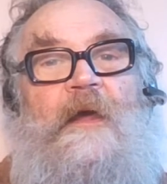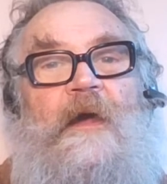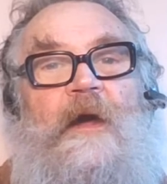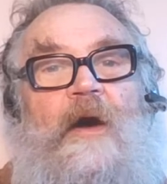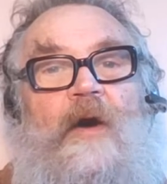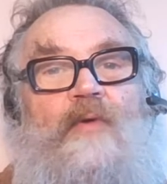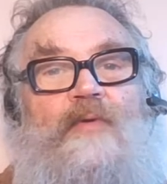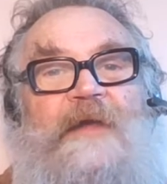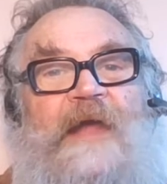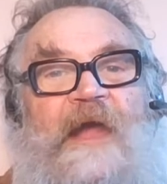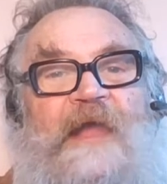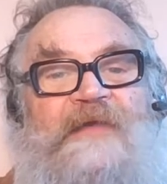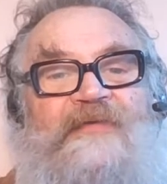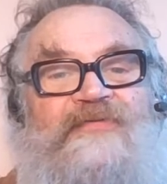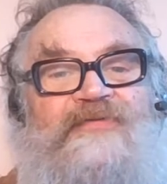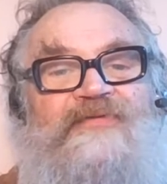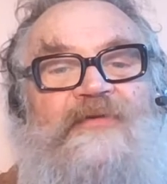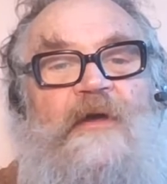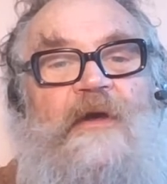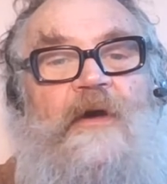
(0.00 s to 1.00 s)
Okay,
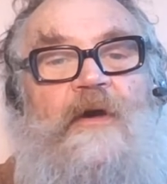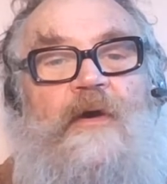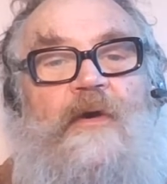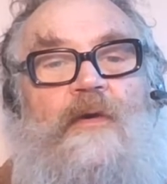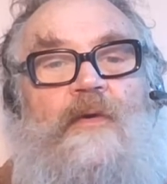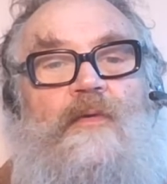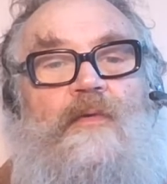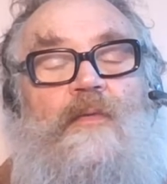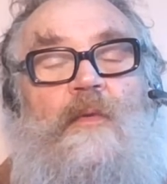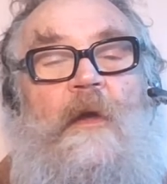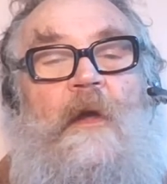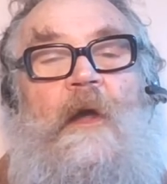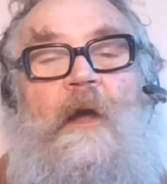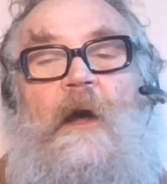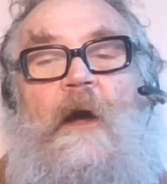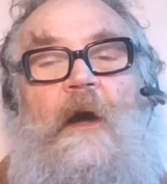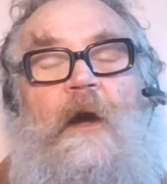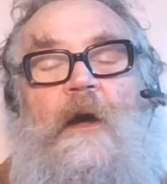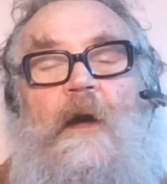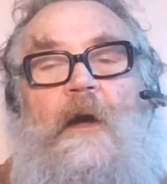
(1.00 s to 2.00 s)
so
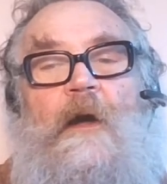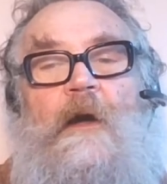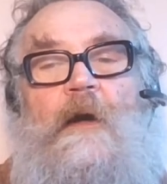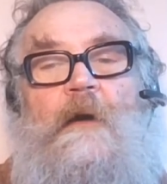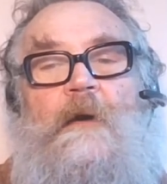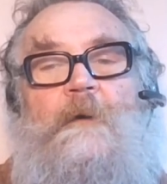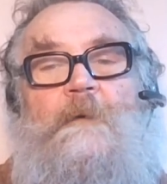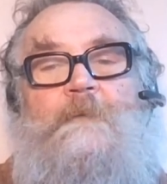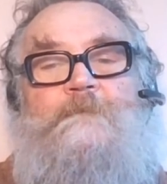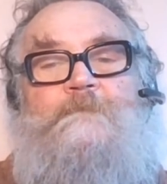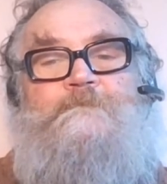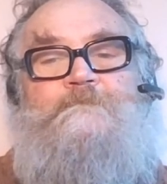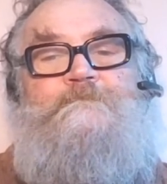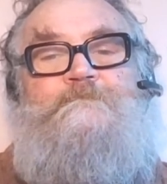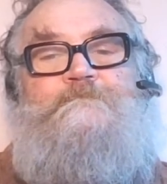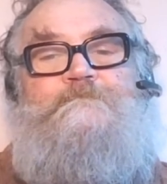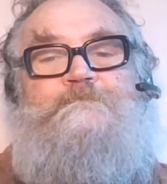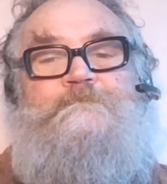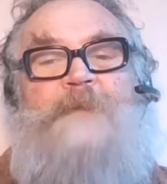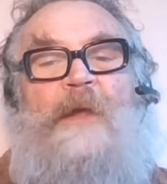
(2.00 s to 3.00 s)

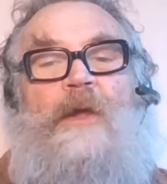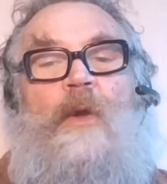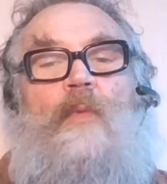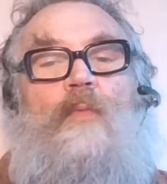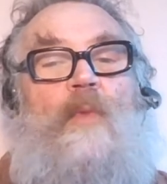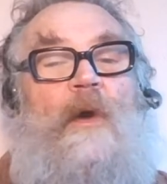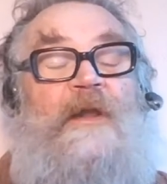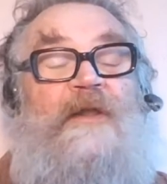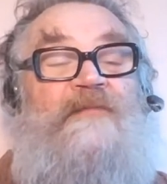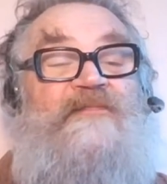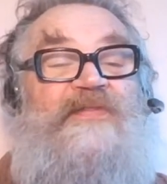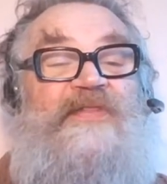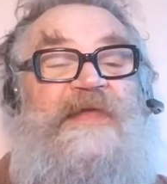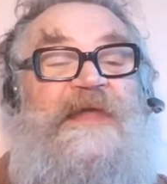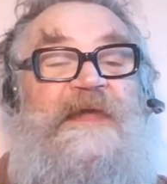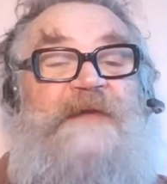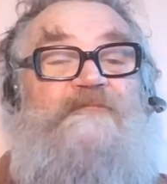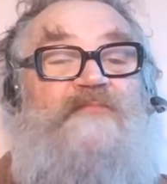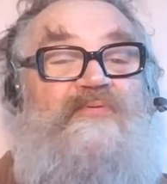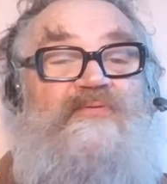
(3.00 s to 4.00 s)
um, one of
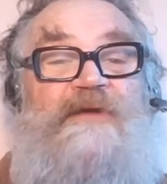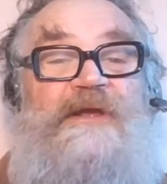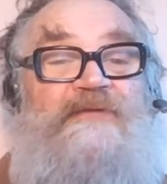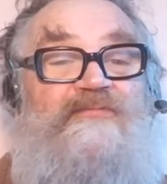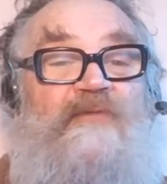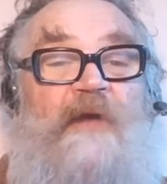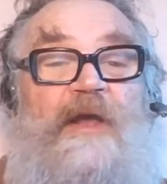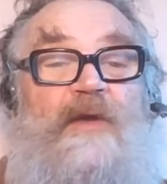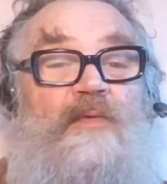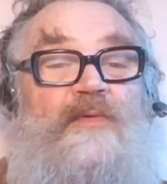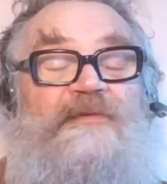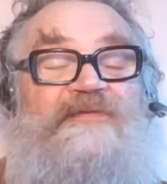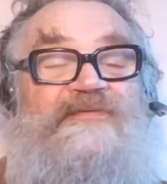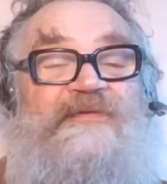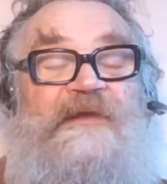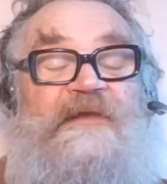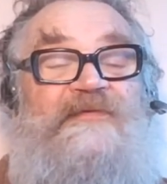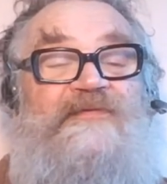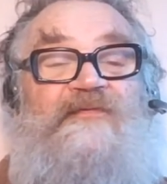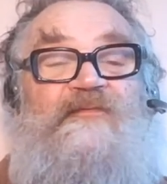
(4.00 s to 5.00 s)
the
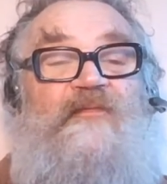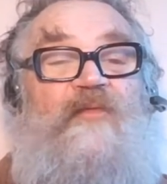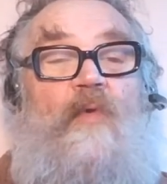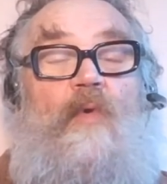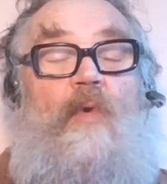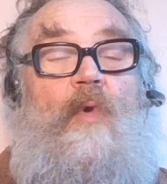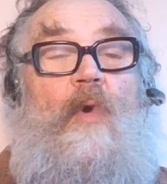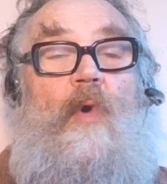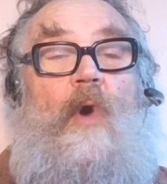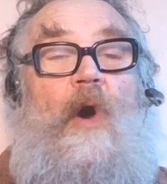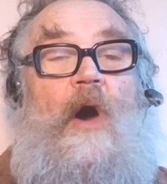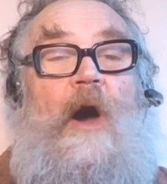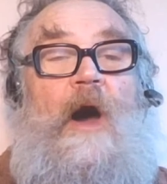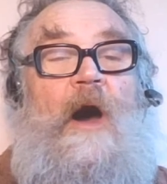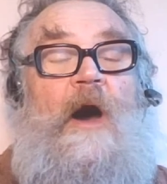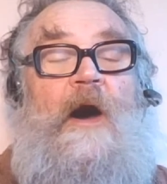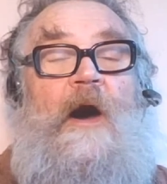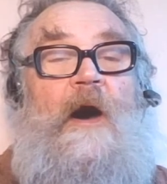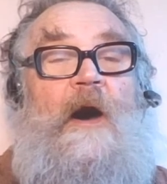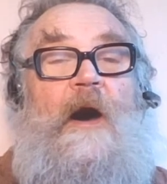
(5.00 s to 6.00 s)
prerequisites for
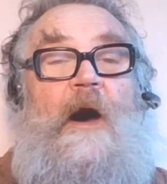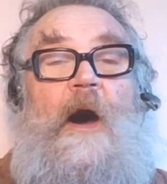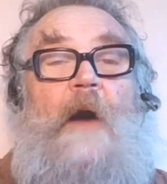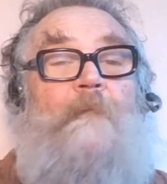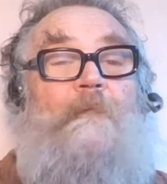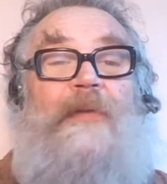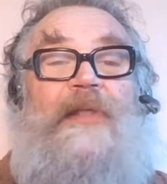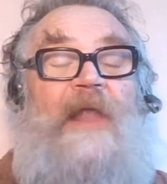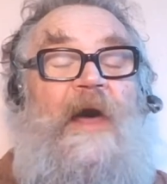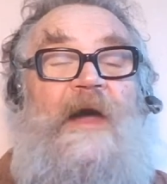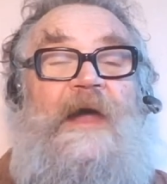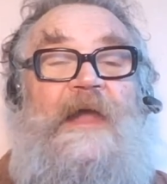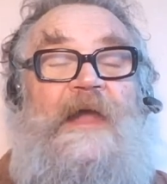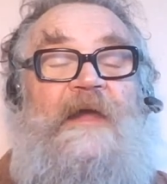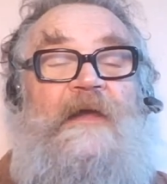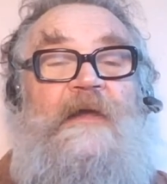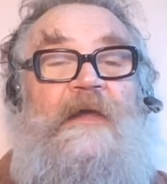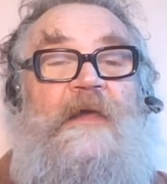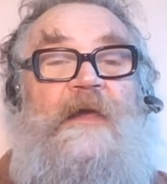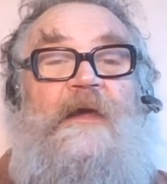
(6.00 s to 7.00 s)
uh,
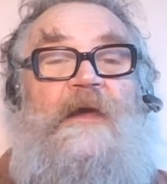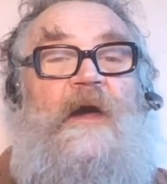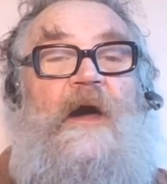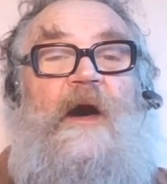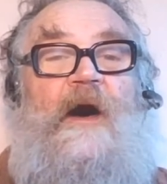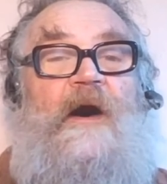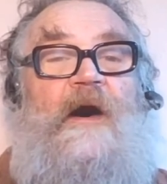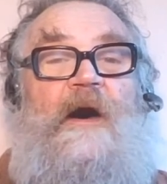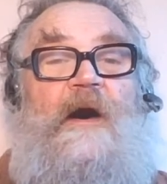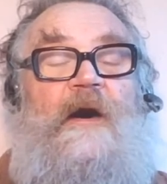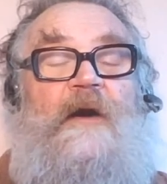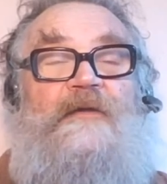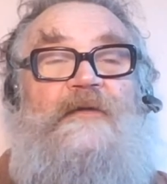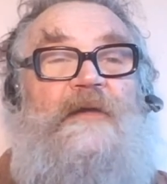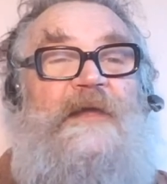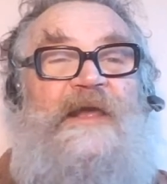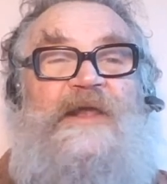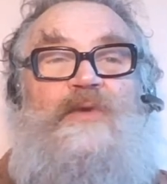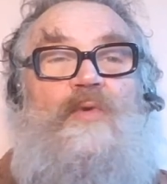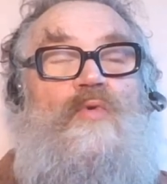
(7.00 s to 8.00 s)
apply uh,
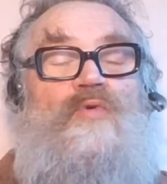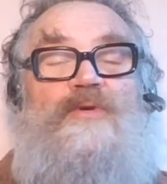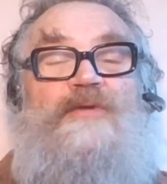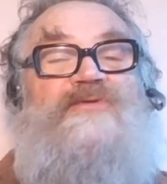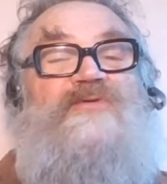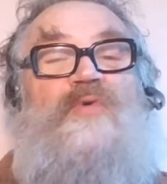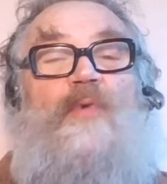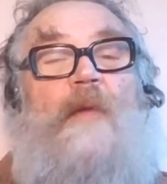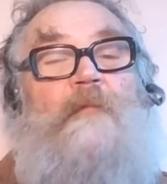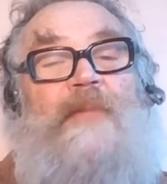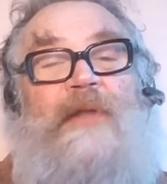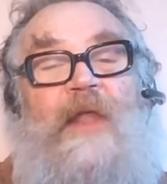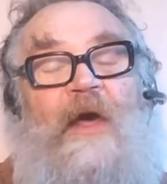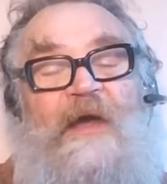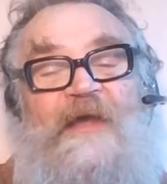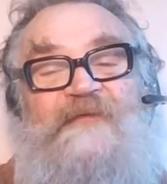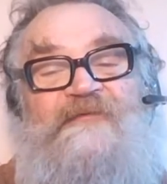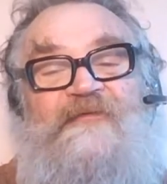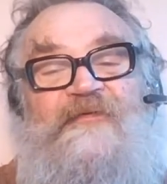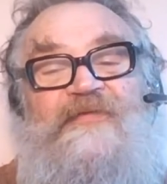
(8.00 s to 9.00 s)
in order to
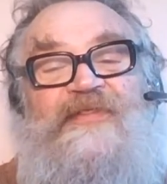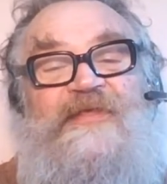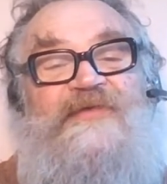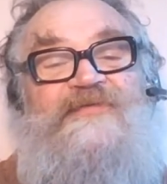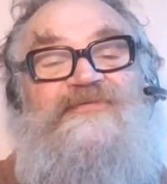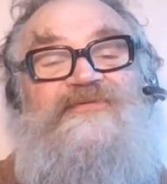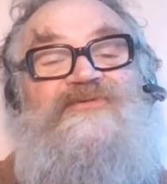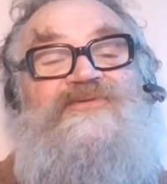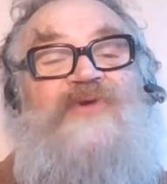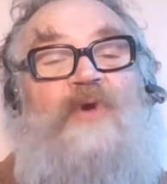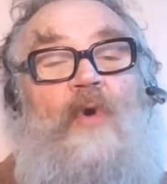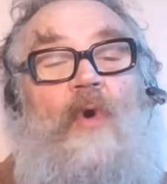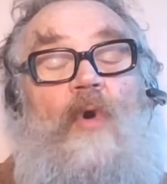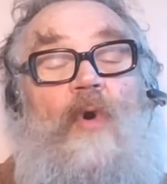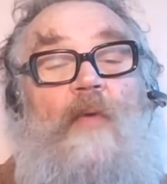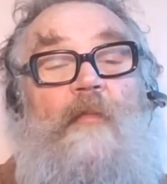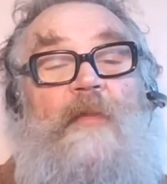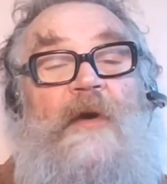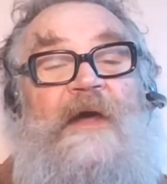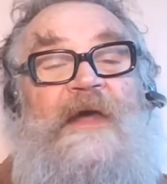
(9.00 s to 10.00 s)
apply for this
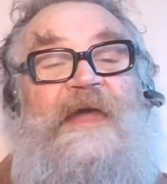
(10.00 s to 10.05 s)
job